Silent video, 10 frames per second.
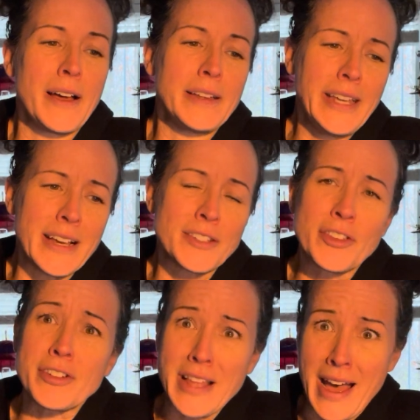Yeah, so
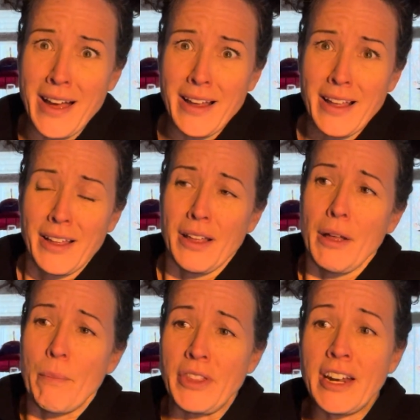there's that.
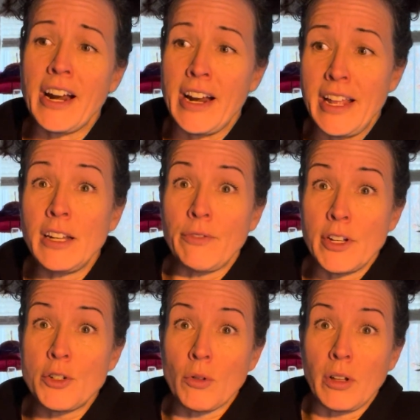But then on an
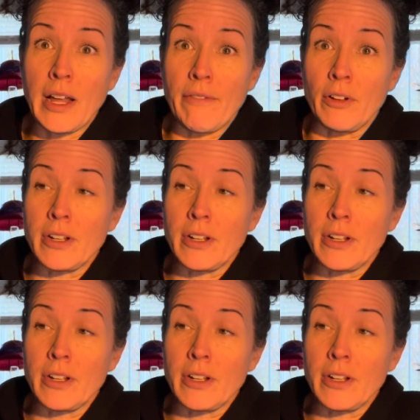individual level,